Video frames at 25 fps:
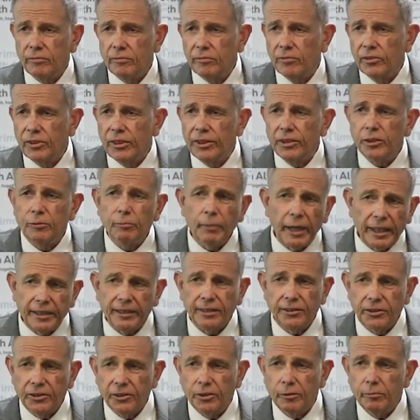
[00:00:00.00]
things
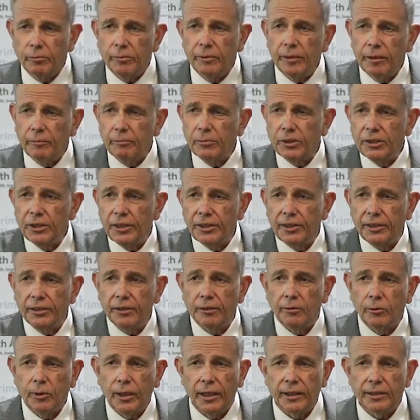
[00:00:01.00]
matter to them in
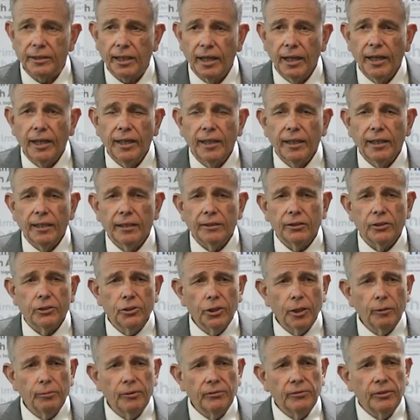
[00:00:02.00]
particular ways. The
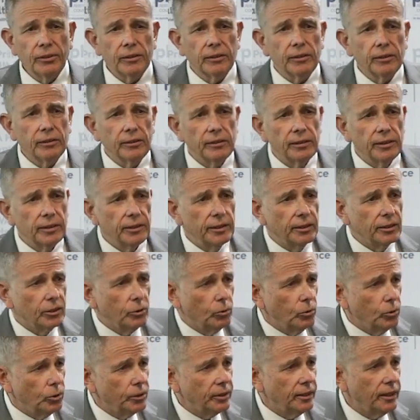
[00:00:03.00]
job of the
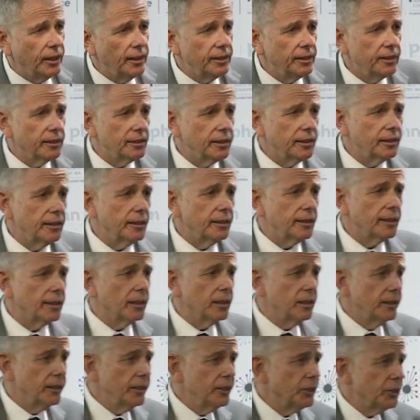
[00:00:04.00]
coordinators and the
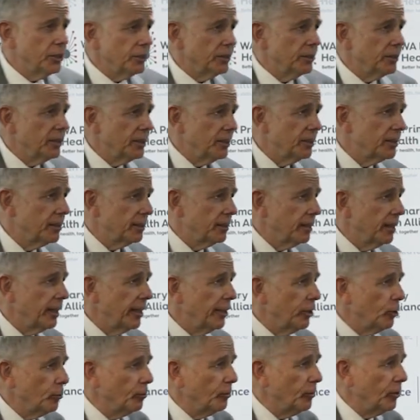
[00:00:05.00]
clinicians is to
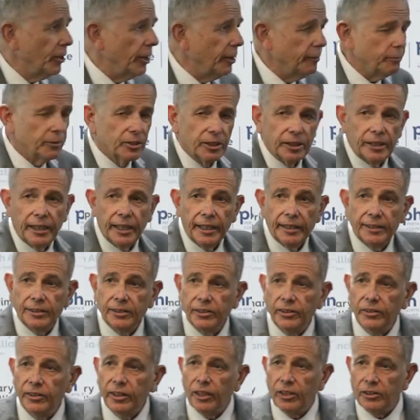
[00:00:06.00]
help them to get
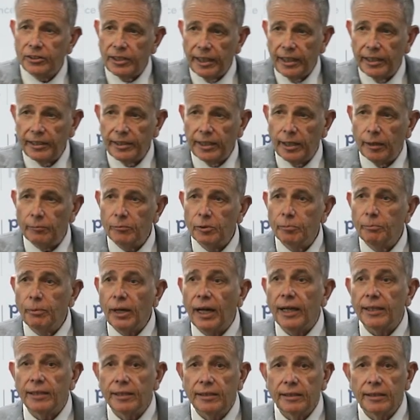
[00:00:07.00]
to those outcomes,
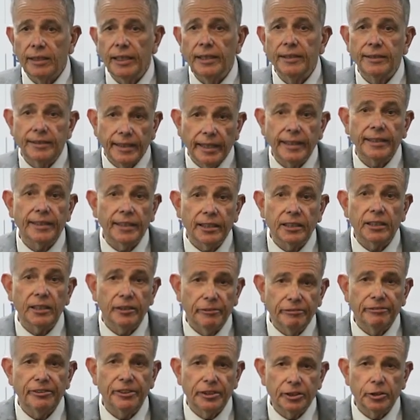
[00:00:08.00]
but in technically
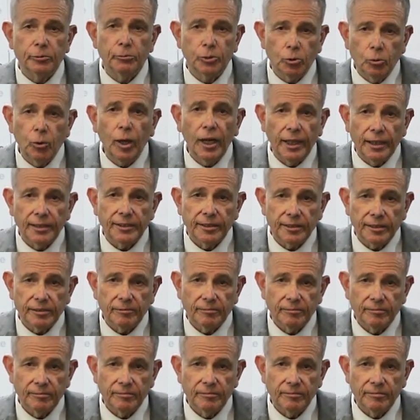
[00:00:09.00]
feasible ways.
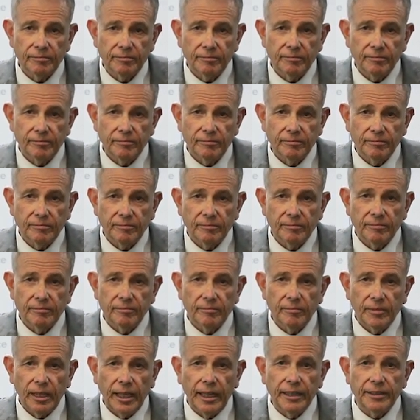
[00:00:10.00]

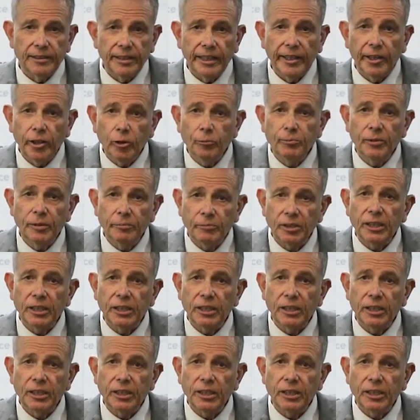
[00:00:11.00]
and to help them